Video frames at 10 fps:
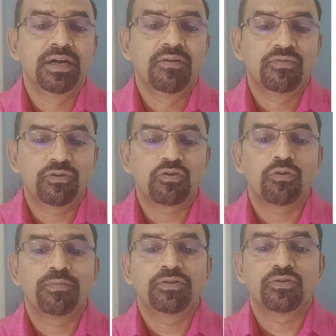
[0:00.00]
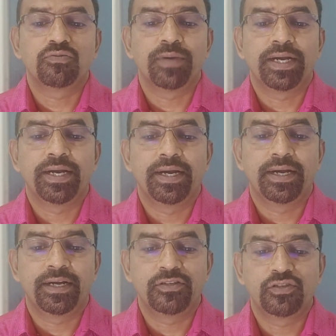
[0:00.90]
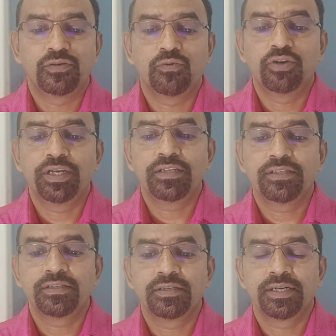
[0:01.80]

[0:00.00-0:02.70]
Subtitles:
photocopies of my testimonials.